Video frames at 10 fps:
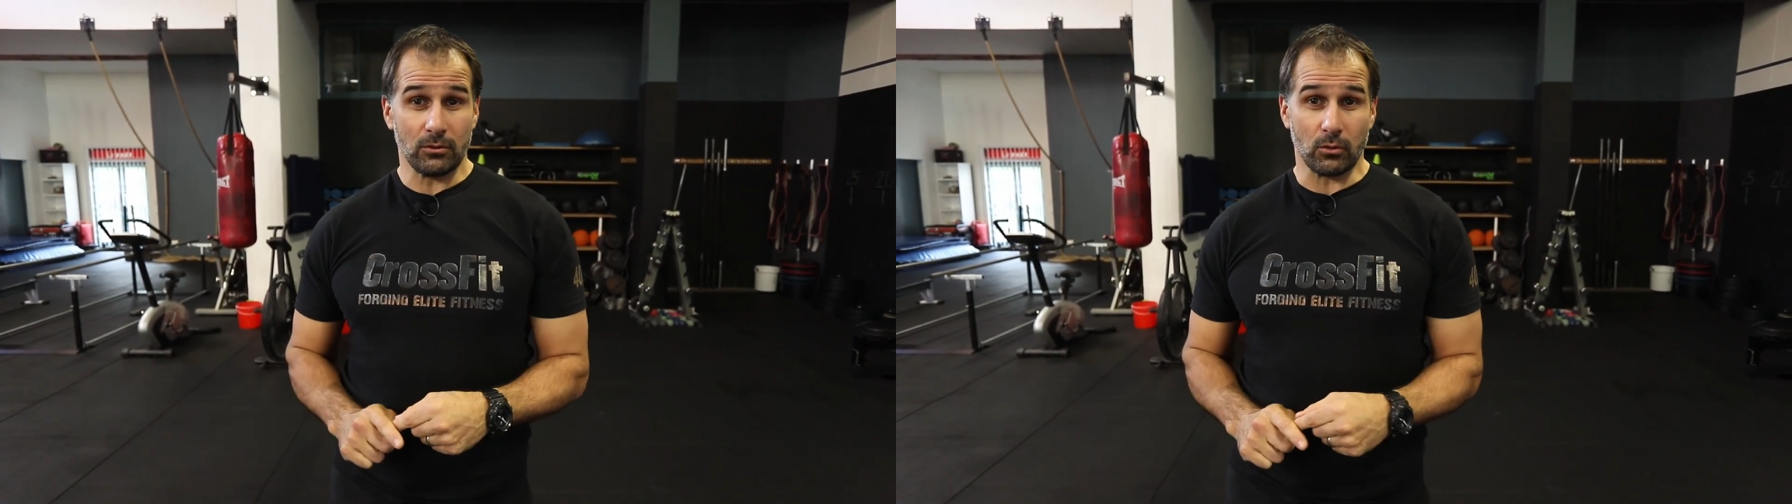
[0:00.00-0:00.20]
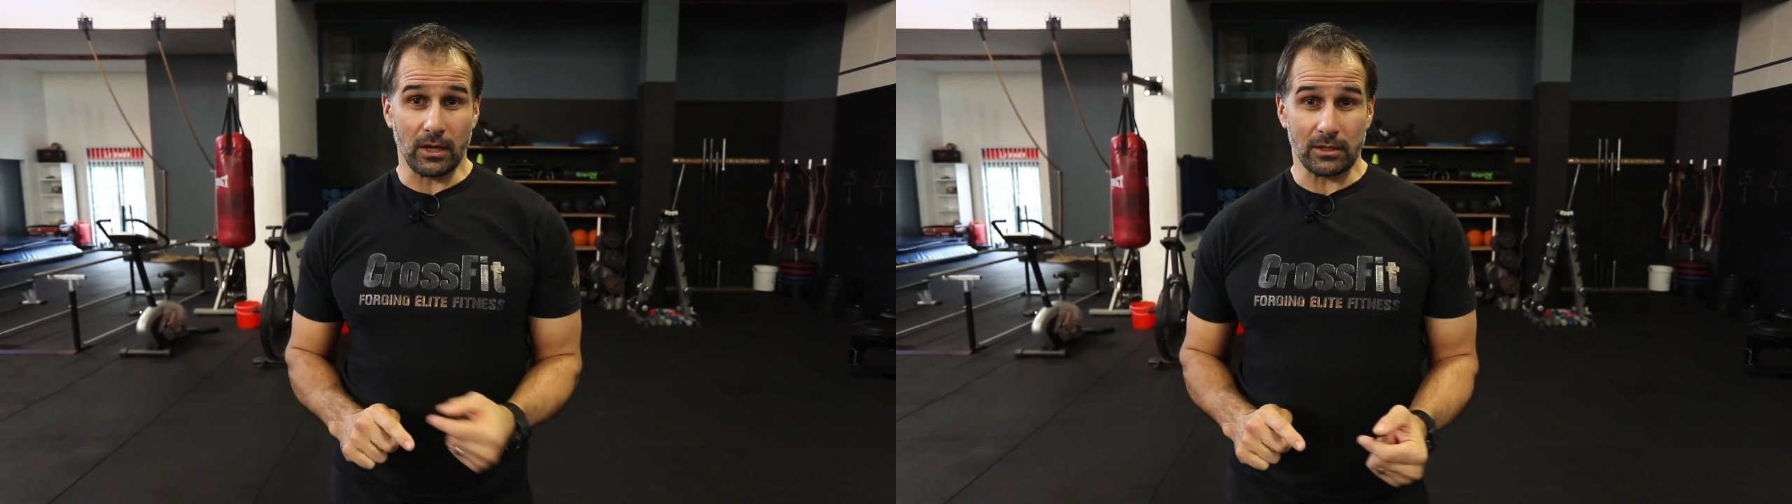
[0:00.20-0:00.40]

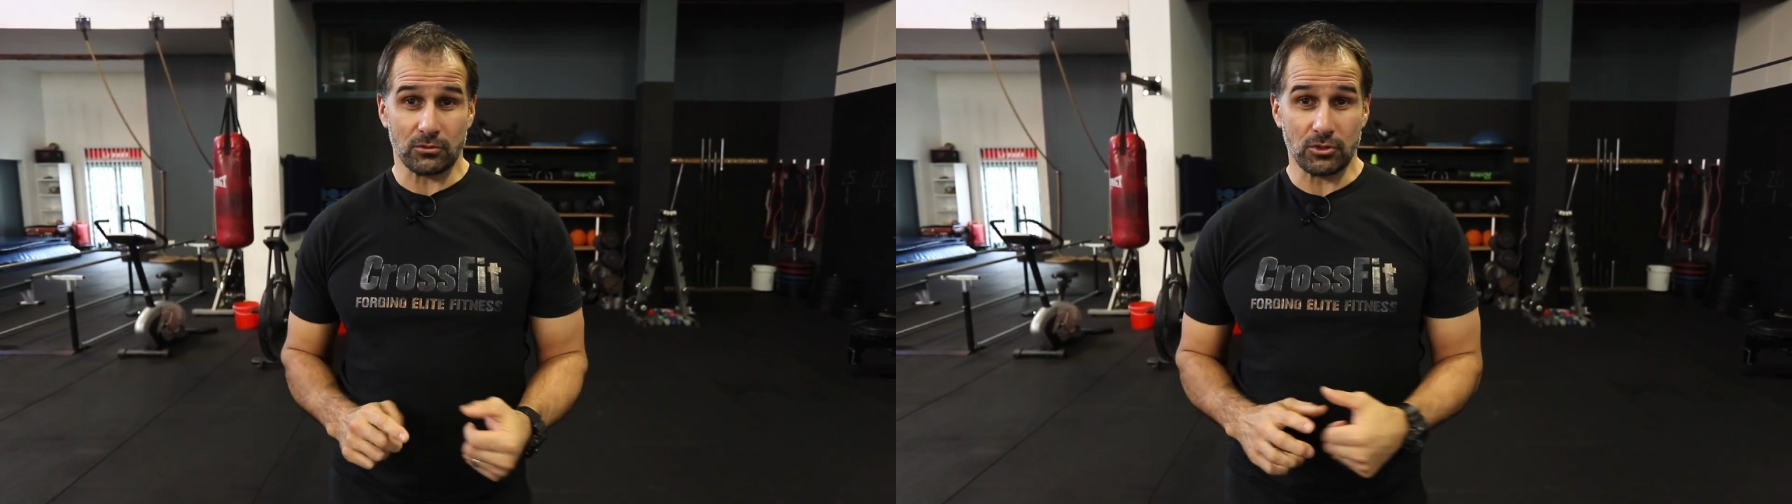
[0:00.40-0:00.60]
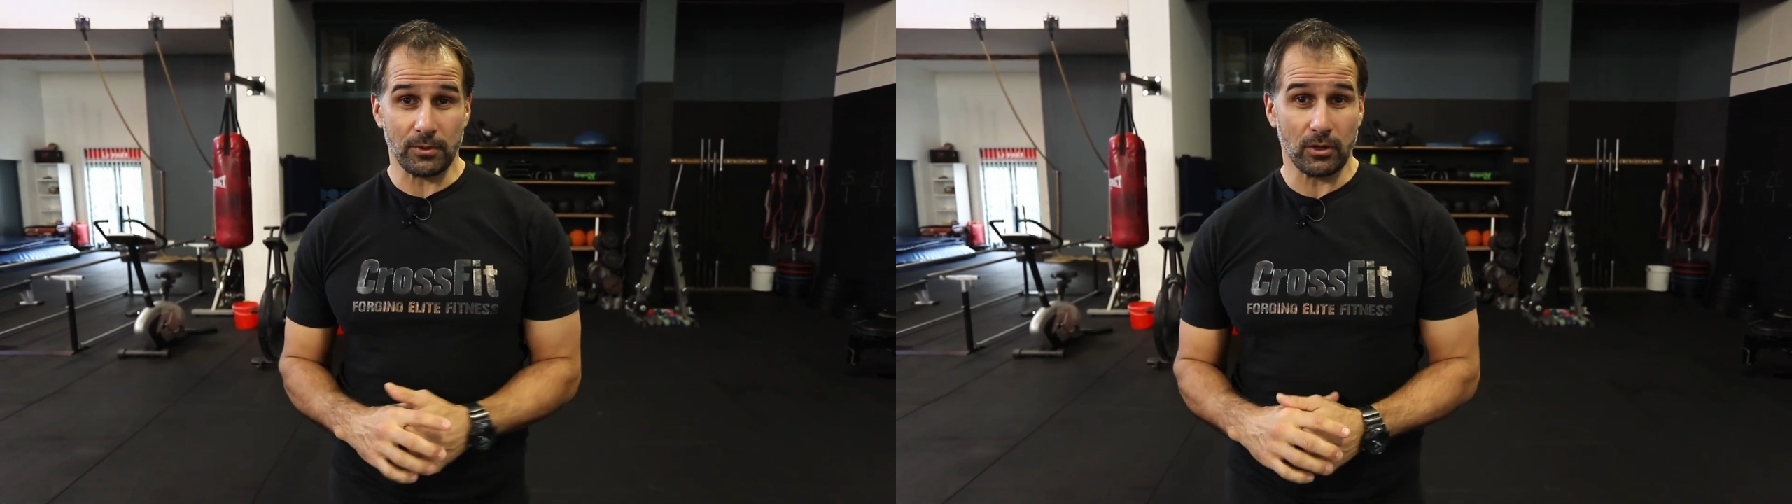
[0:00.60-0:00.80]
or
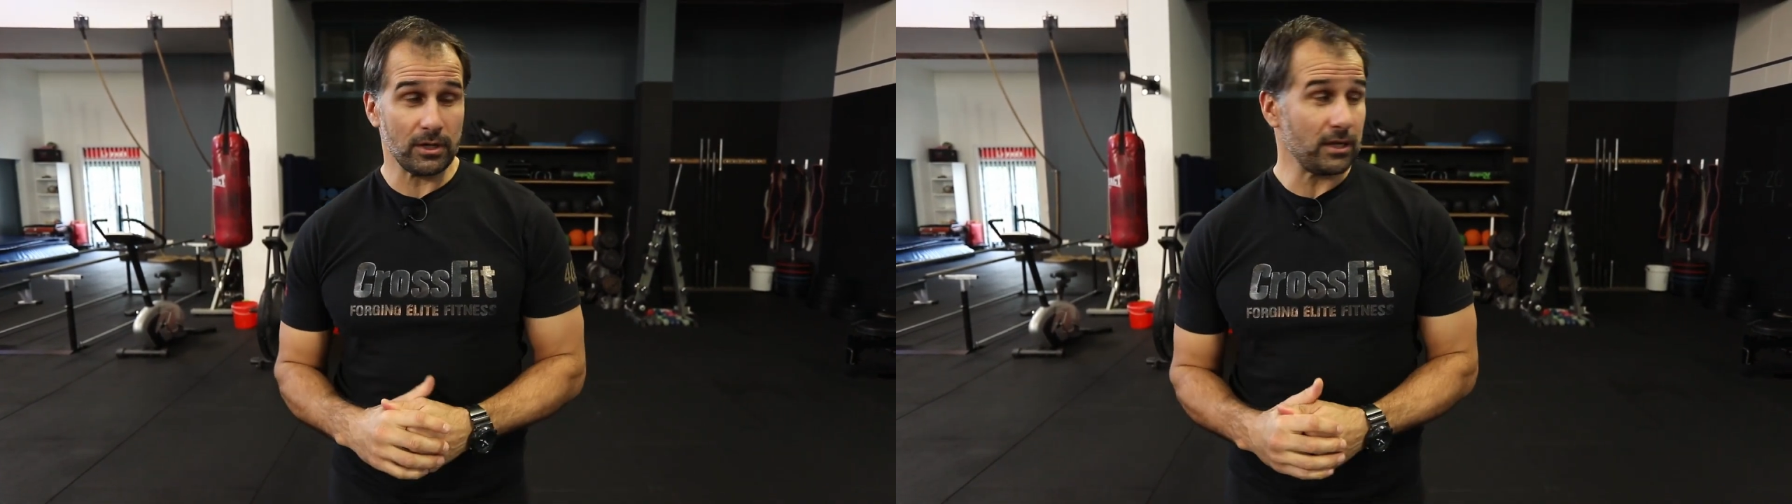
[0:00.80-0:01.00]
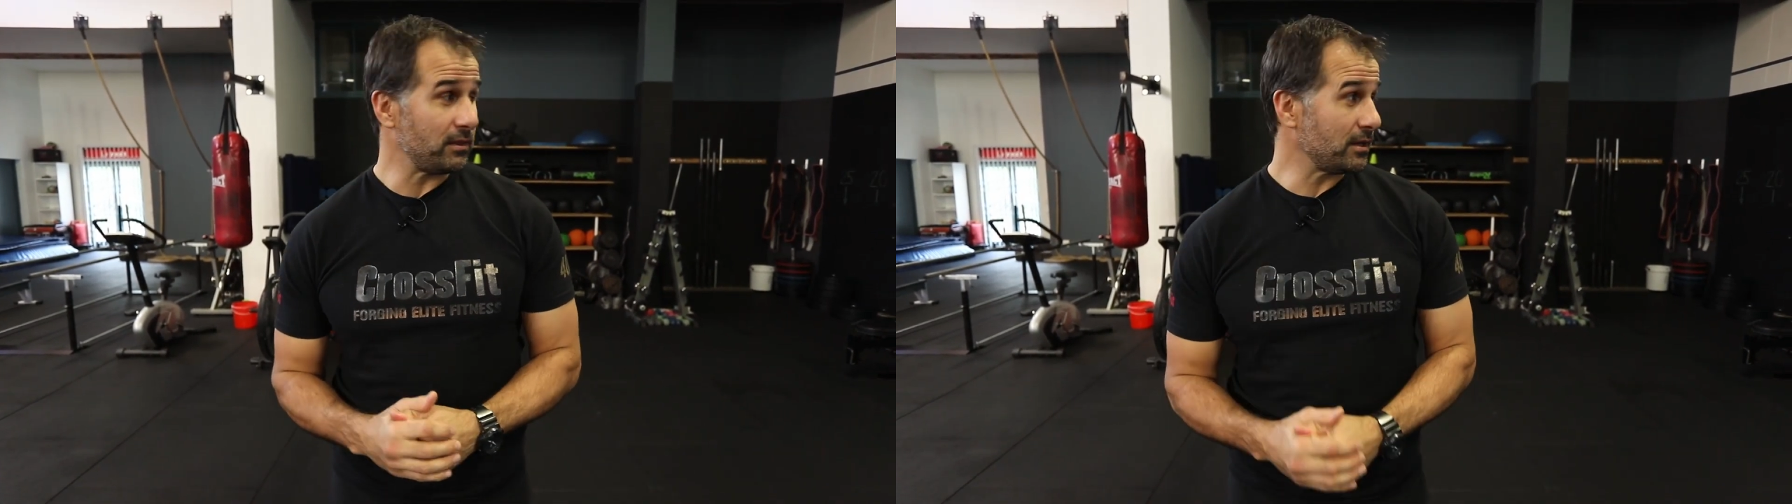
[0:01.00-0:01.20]
tripping on
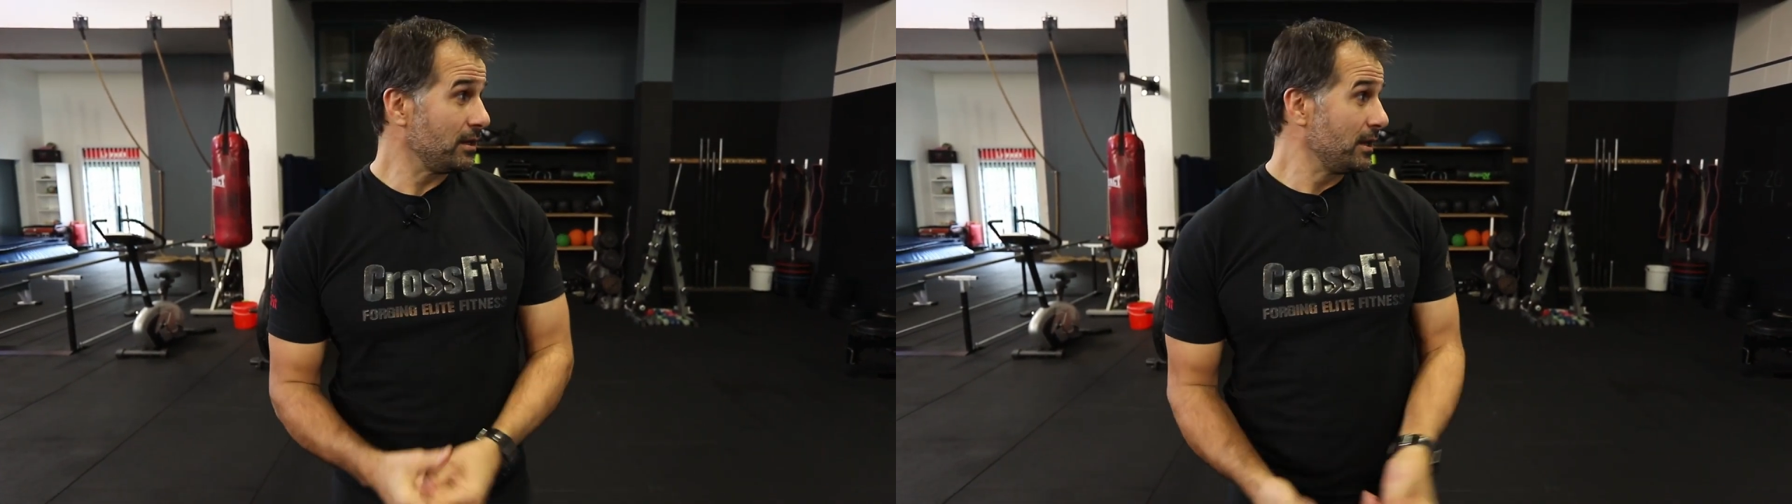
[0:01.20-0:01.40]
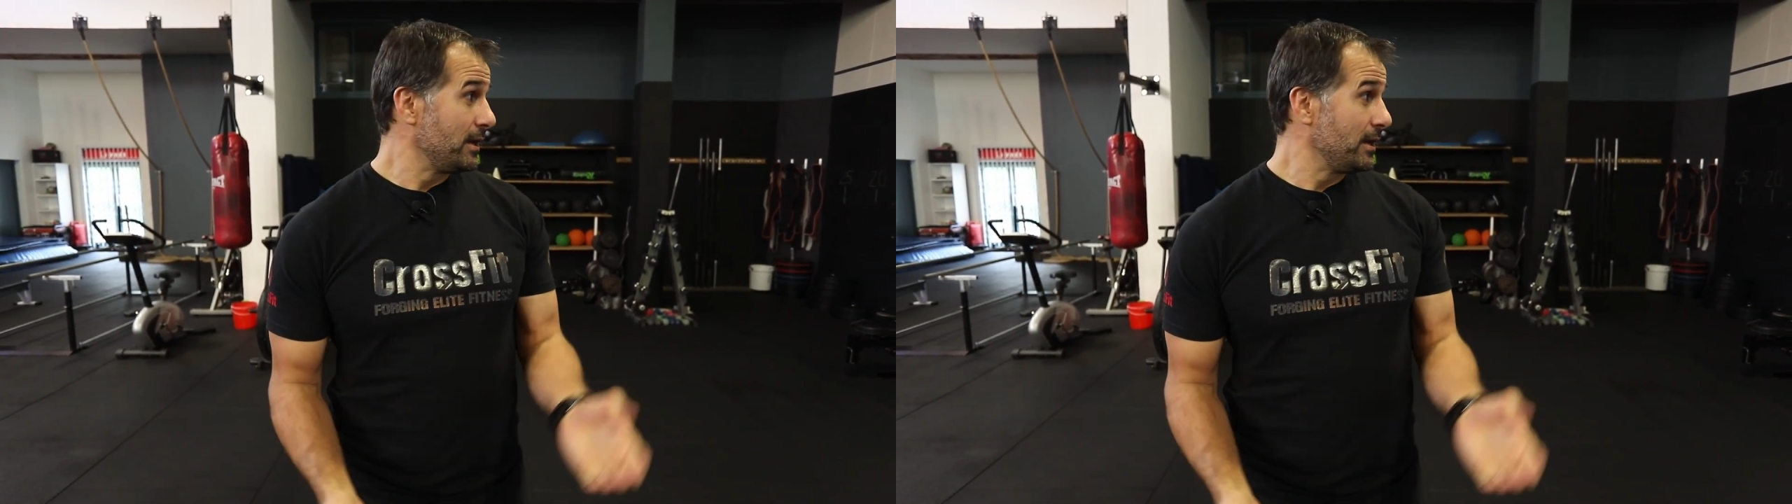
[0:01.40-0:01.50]
anything.